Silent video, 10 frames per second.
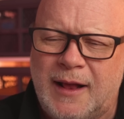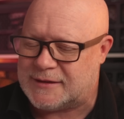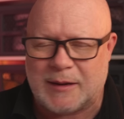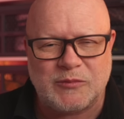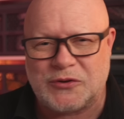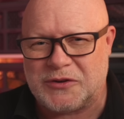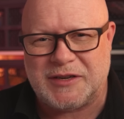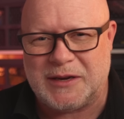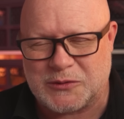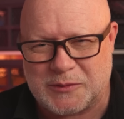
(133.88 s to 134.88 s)
Some sort of
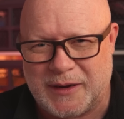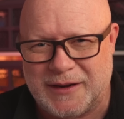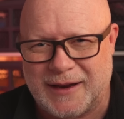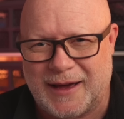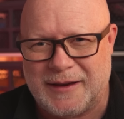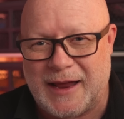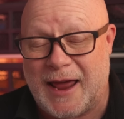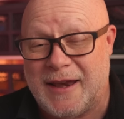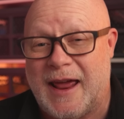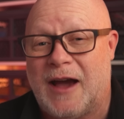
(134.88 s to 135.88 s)
deal's been done,
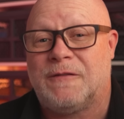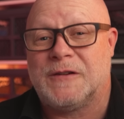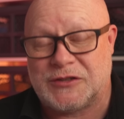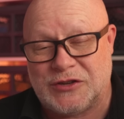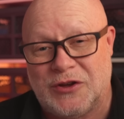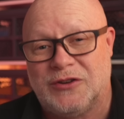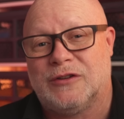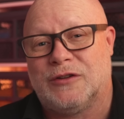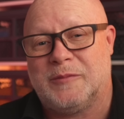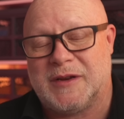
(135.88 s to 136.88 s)
and now for
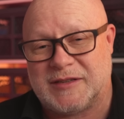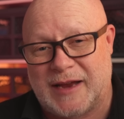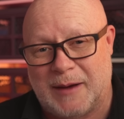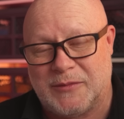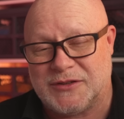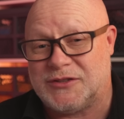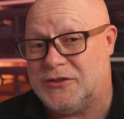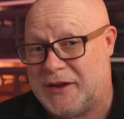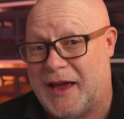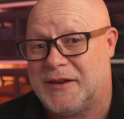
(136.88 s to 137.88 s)
certain Lumix cameras,
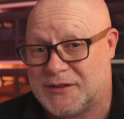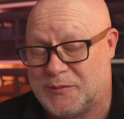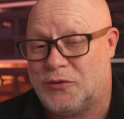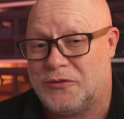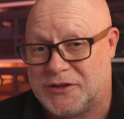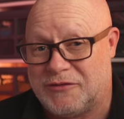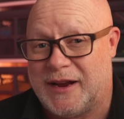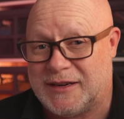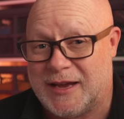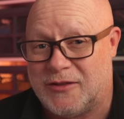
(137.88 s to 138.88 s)
you can support
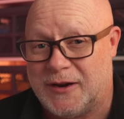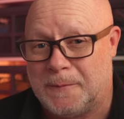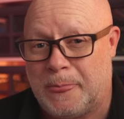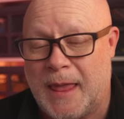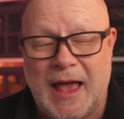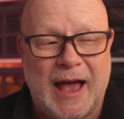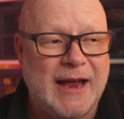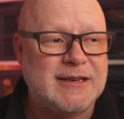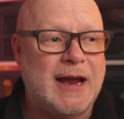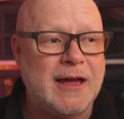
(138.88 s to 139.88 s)
direct tethering.
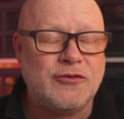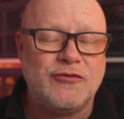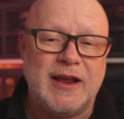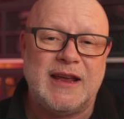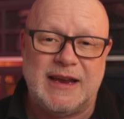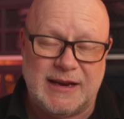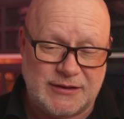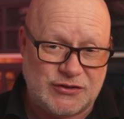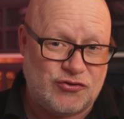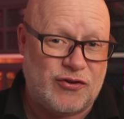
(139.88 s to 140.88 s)
And tethering
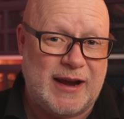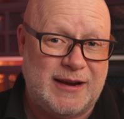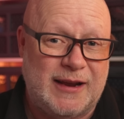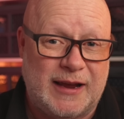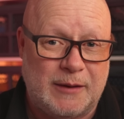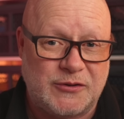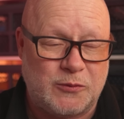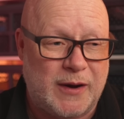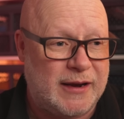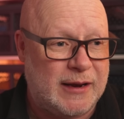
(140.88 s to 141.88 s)
is great in Capture
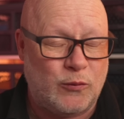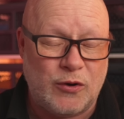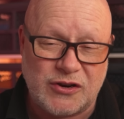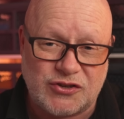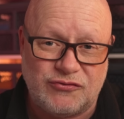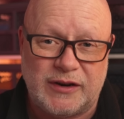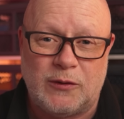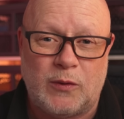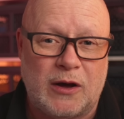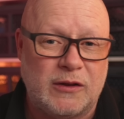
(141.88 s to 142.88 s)
One. It works really
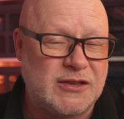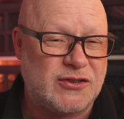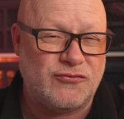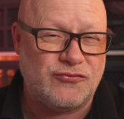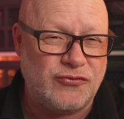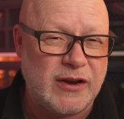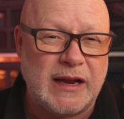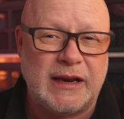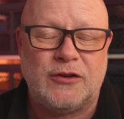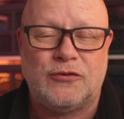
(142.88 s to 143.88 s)
well. It's a
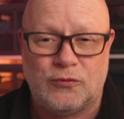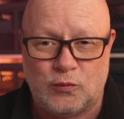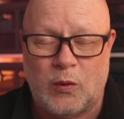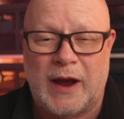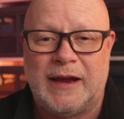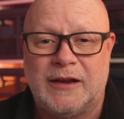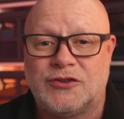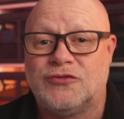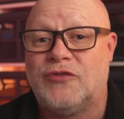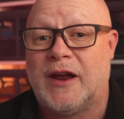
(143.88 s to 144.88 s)
really good way
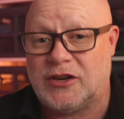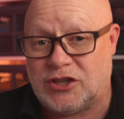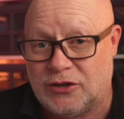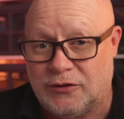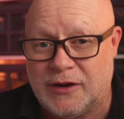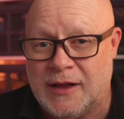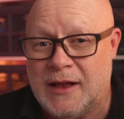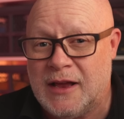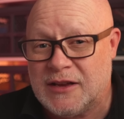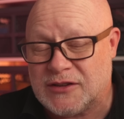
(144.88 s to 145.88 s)
to run a shoot.
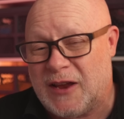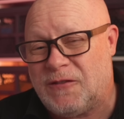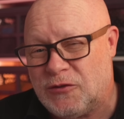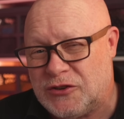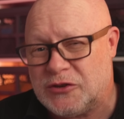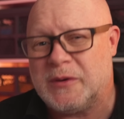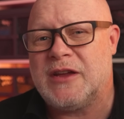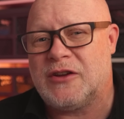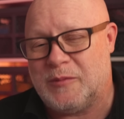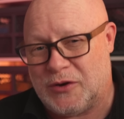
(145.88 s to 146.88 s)
So if you're
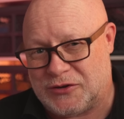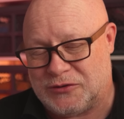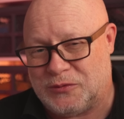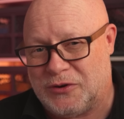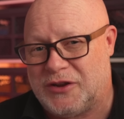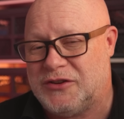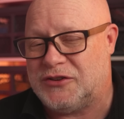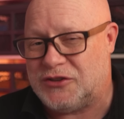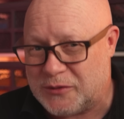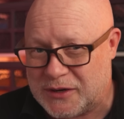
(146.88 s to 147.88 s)
doing commercial work and you're
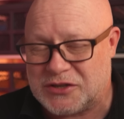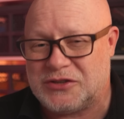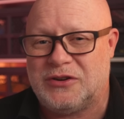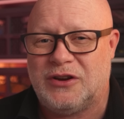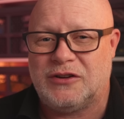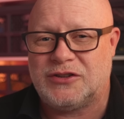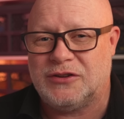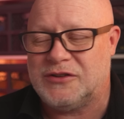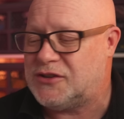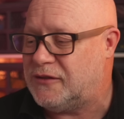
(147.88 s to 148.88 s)
doing studio
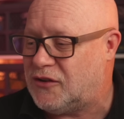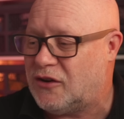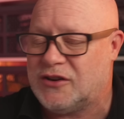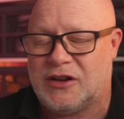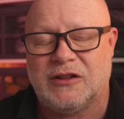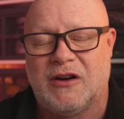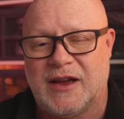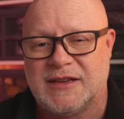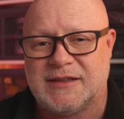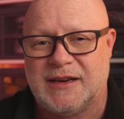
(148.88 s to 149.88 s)
shoots, and you've got your
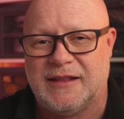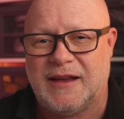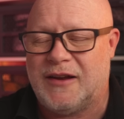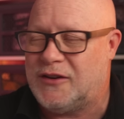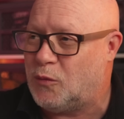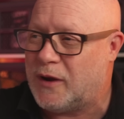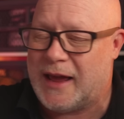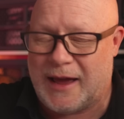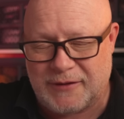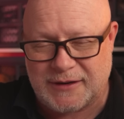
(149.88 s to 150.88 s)
client sitting there and you want to
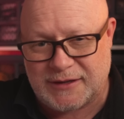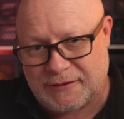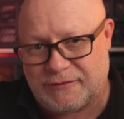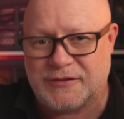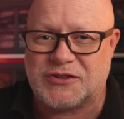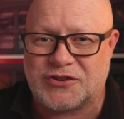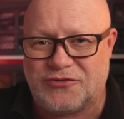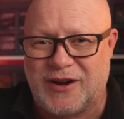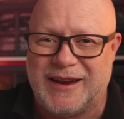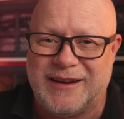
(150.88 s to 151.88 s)
have a different
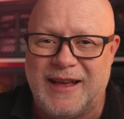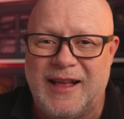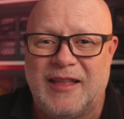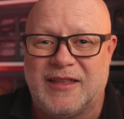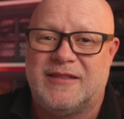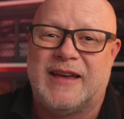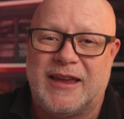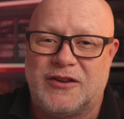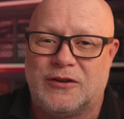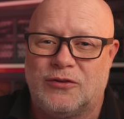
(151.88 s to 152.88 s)
screen that they
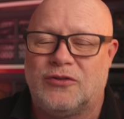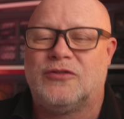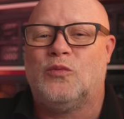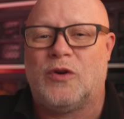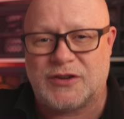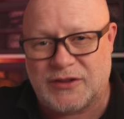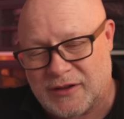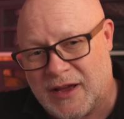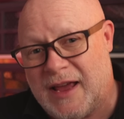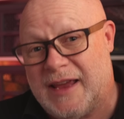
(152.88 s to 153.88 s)
can look and watch
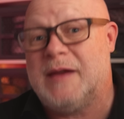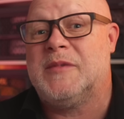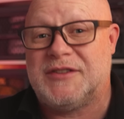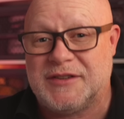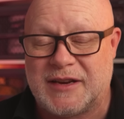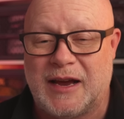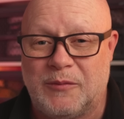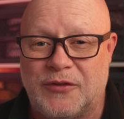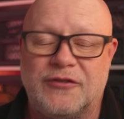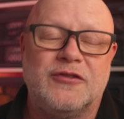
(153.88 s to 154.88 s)
the images
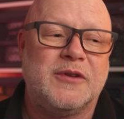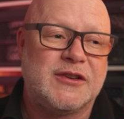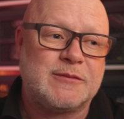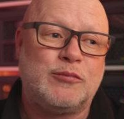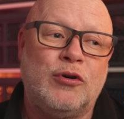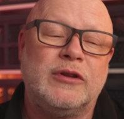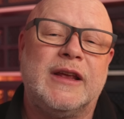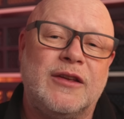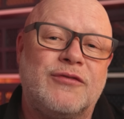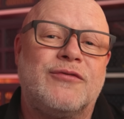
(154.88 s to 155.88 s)
come through, and it's
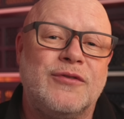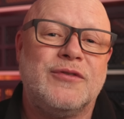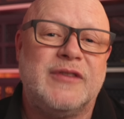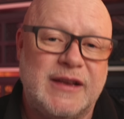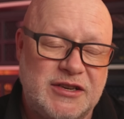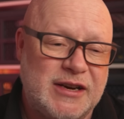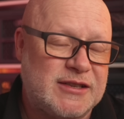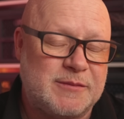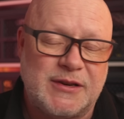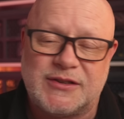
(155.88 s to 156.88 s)
pulling through the
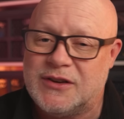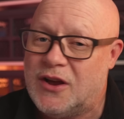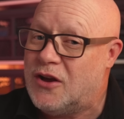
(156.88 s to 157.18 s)
adjustments,